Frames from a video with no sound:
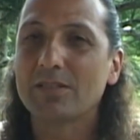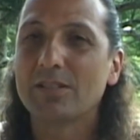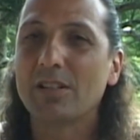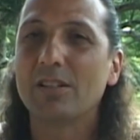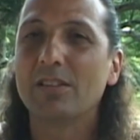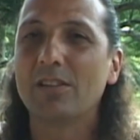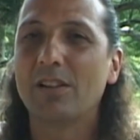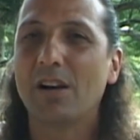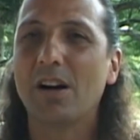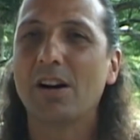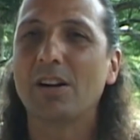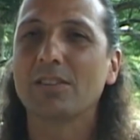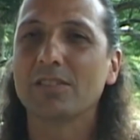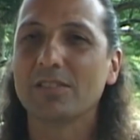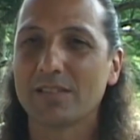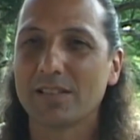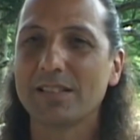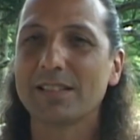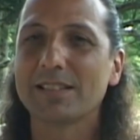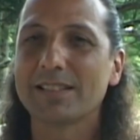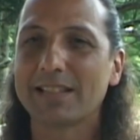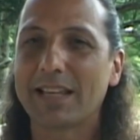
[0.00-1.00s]
the lungs
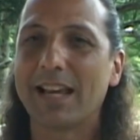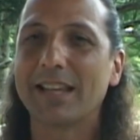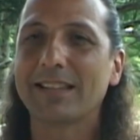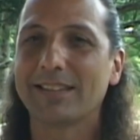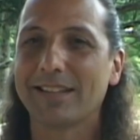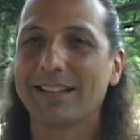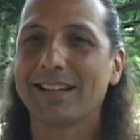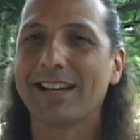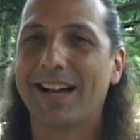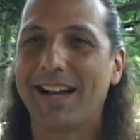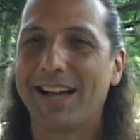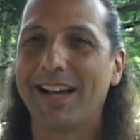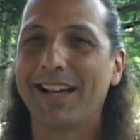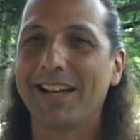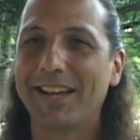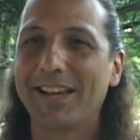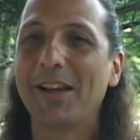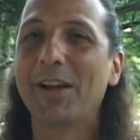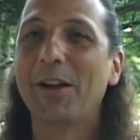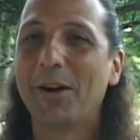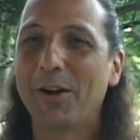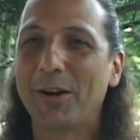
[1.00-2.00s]
inside the guy